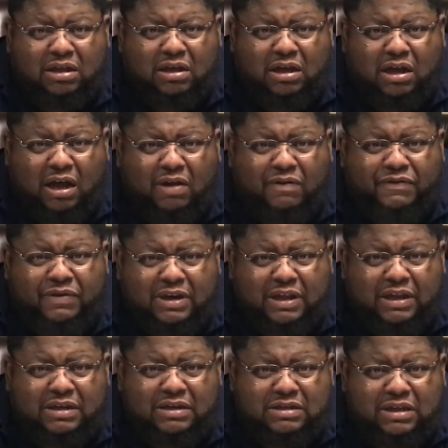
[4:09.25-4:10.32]

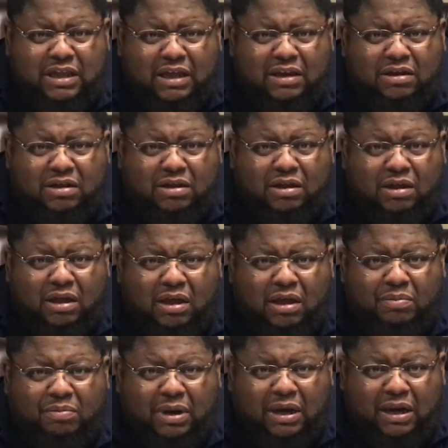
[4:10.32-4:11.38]
confidence that the
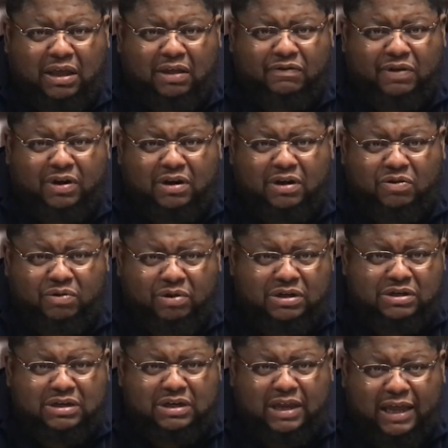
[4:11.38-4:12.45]
believer and the
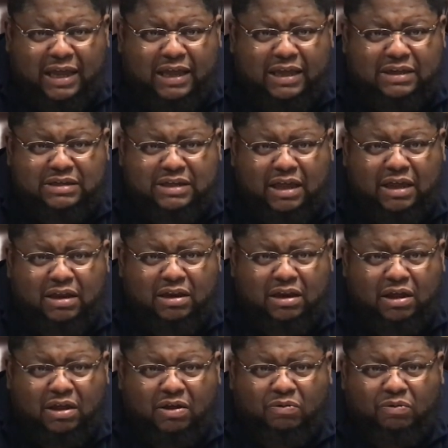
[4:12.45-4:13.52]
Christian has, that
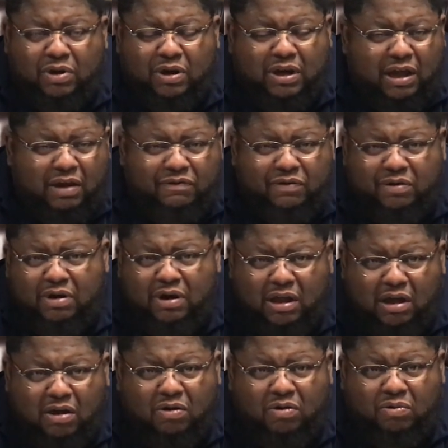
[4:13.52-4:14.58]
we're never
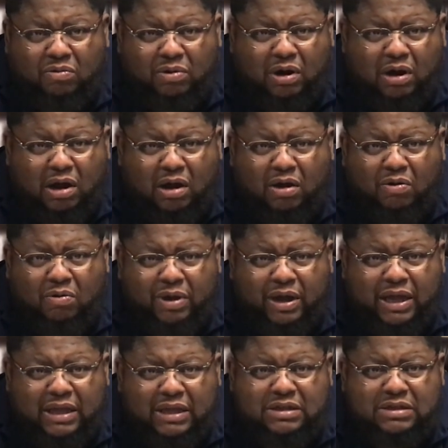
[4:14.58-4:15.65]
alone. We're
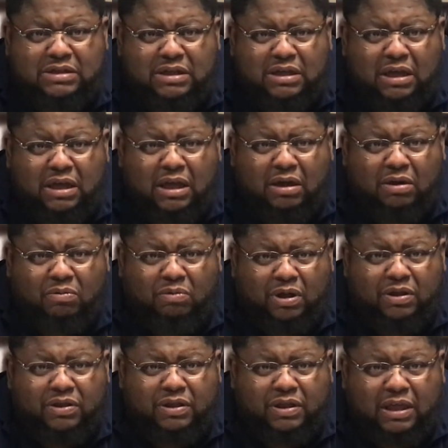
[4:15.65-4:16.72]
always
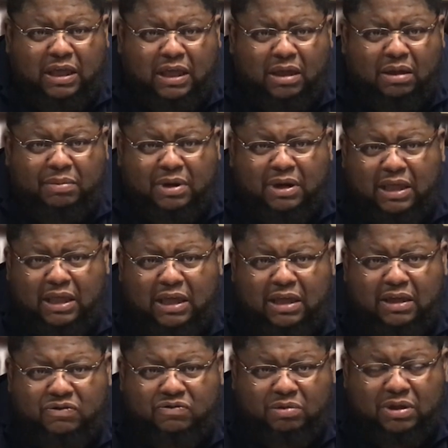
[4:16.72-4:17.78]
with him and he
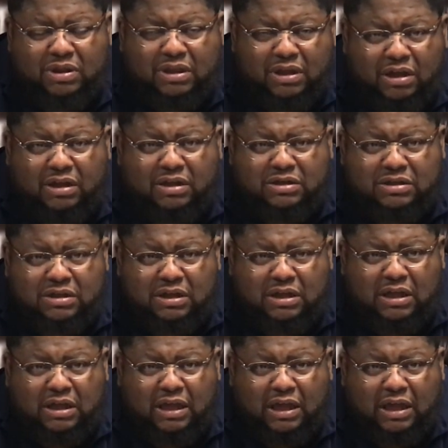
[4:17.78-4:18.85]
is with us.
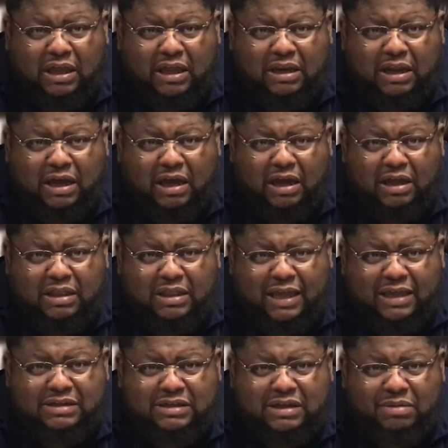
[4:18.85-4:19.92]
And
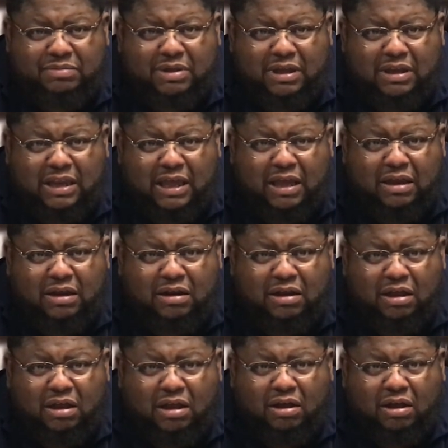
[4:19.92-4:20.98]
that's something that,
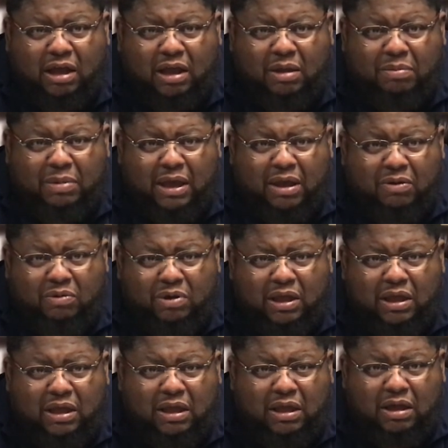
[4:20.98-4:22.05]
amen,
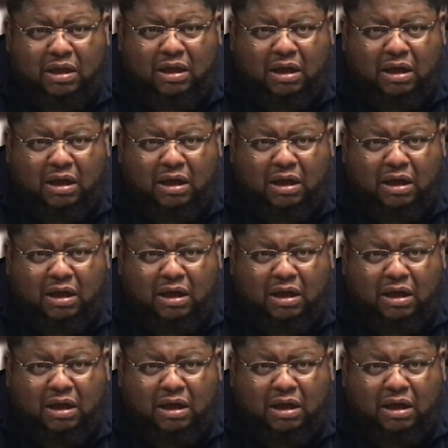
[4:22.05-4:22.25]
we